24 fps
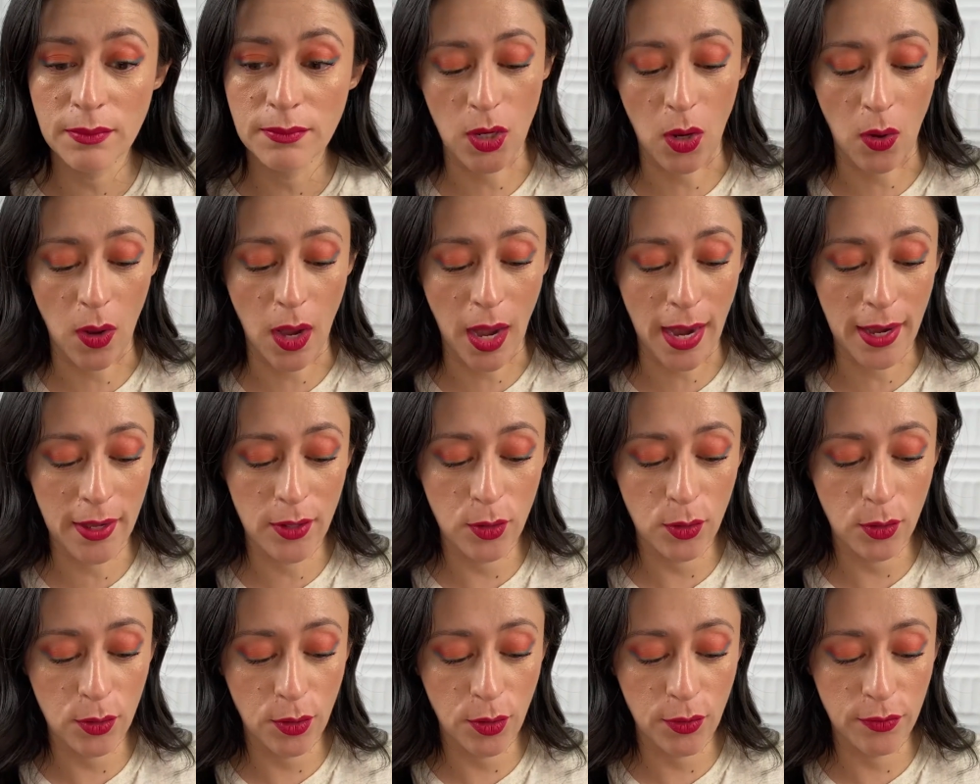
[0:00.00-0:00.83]
So I
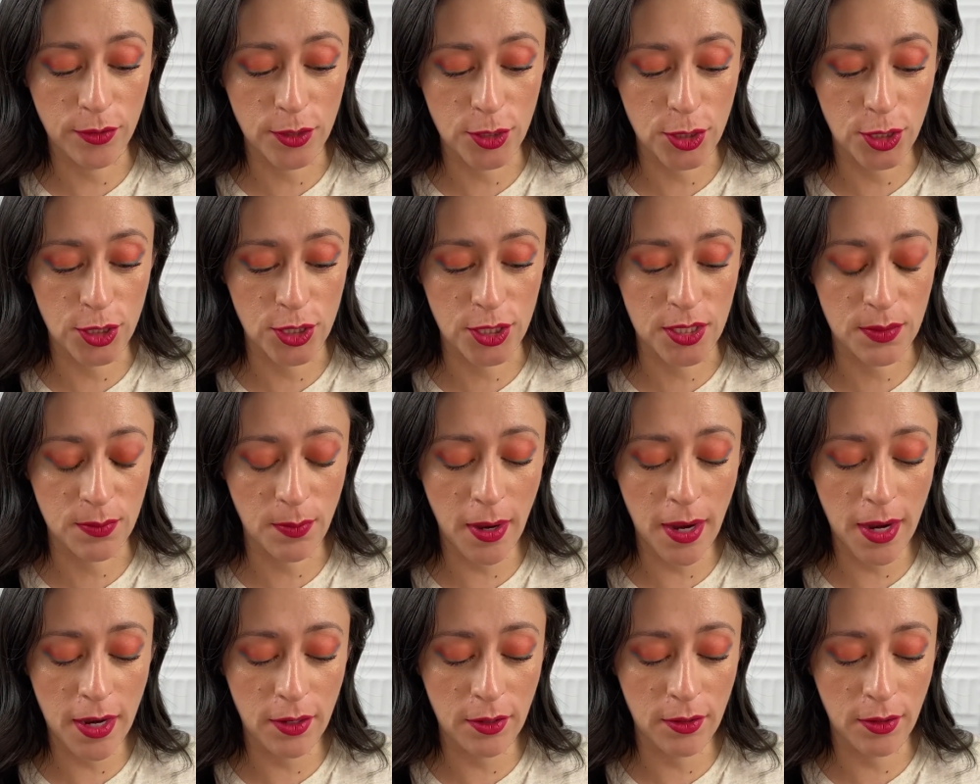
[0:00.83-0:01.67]
don't know if it's just
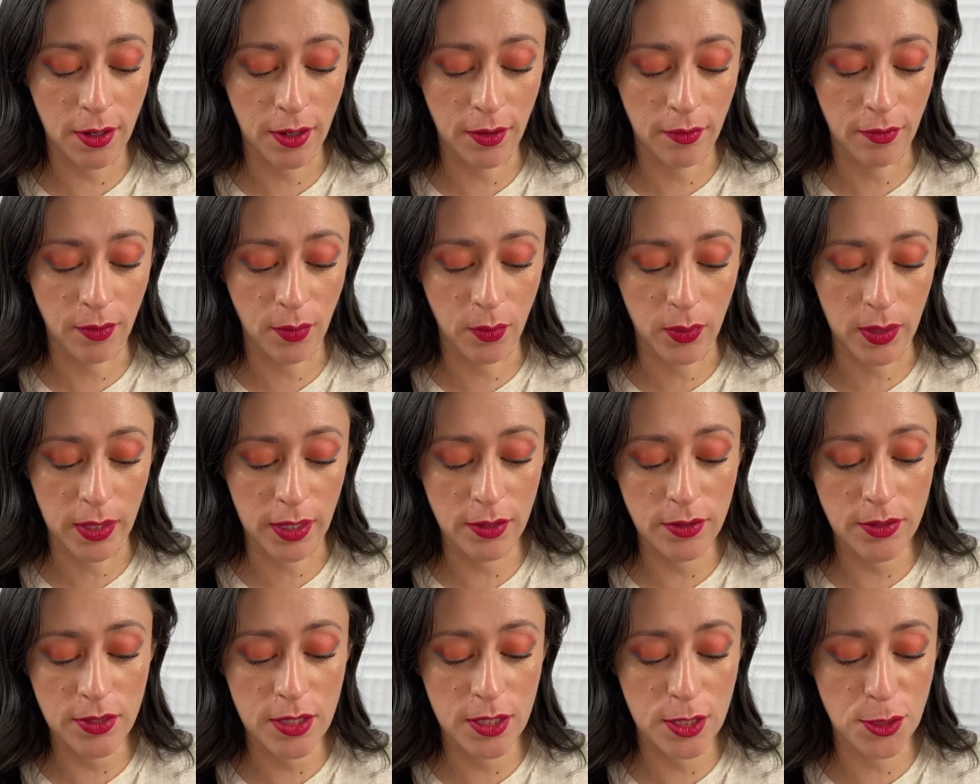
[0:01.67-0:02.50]
mine or everyone
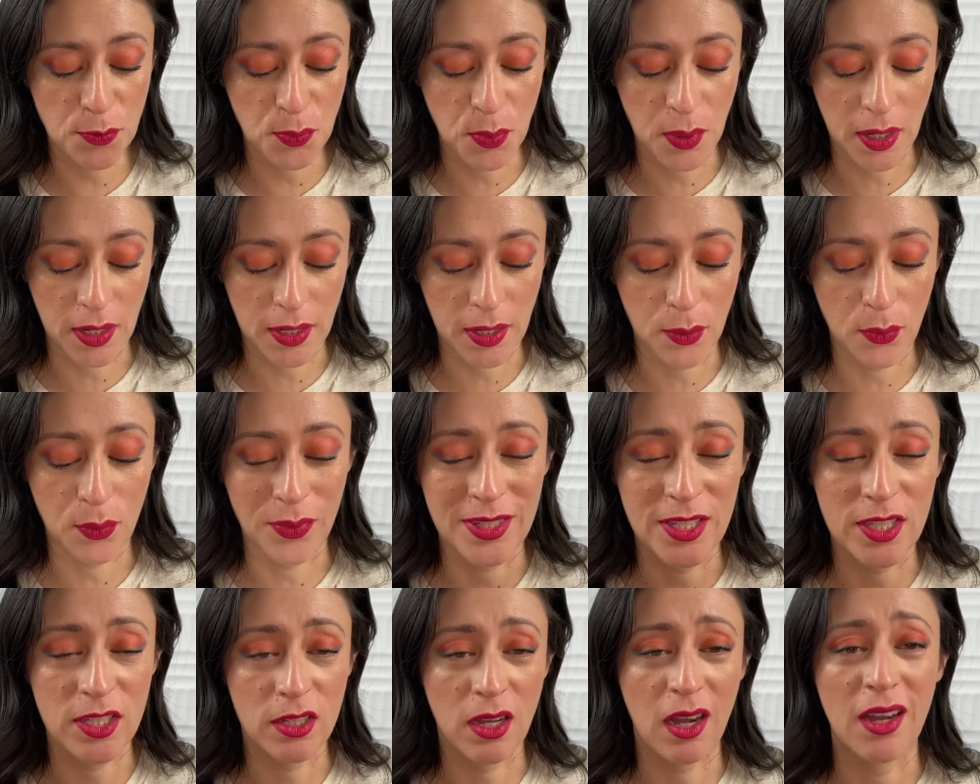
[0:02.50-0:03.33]
else's, but it
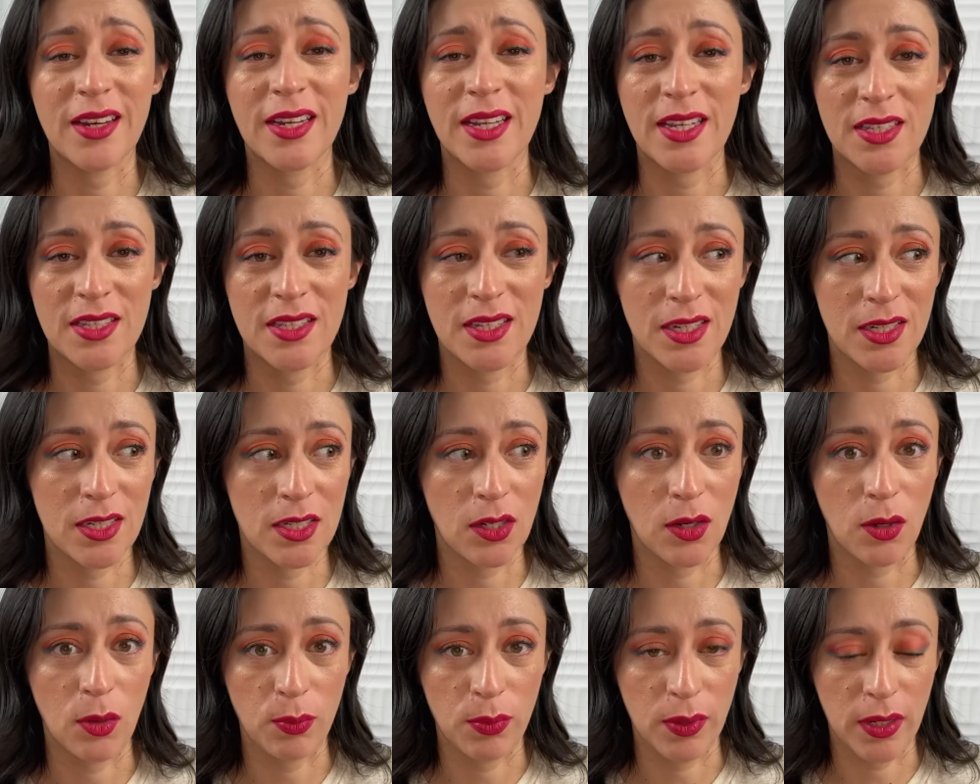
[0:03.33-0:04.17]
was not easy to
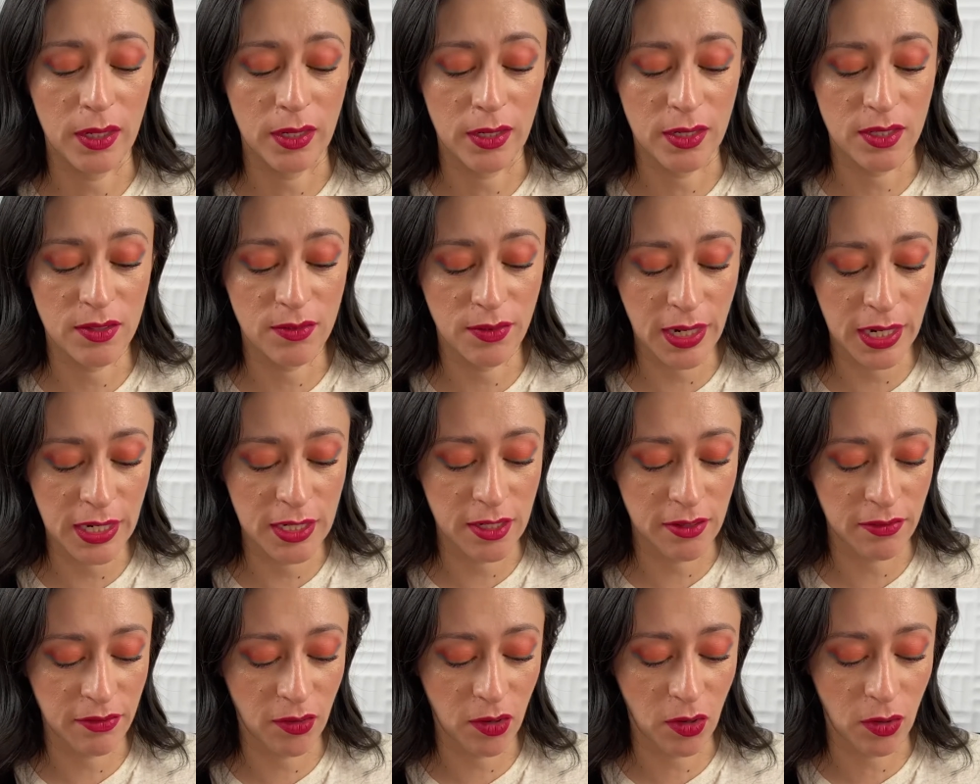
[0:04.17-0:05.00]
open. It's very
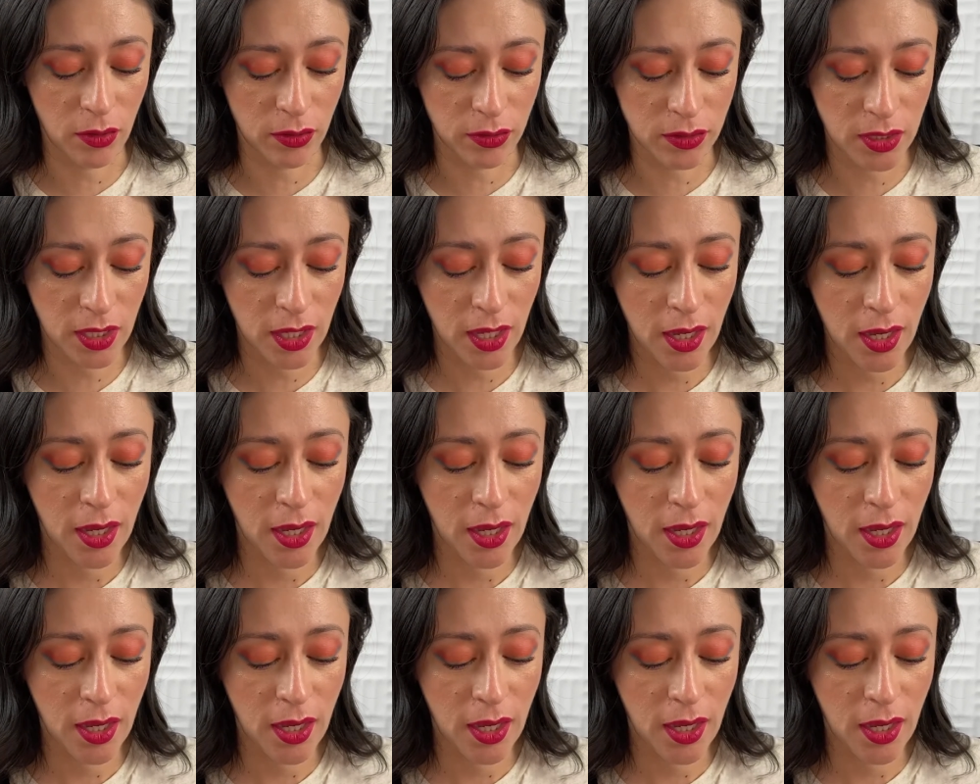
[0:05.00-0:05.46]
difficult.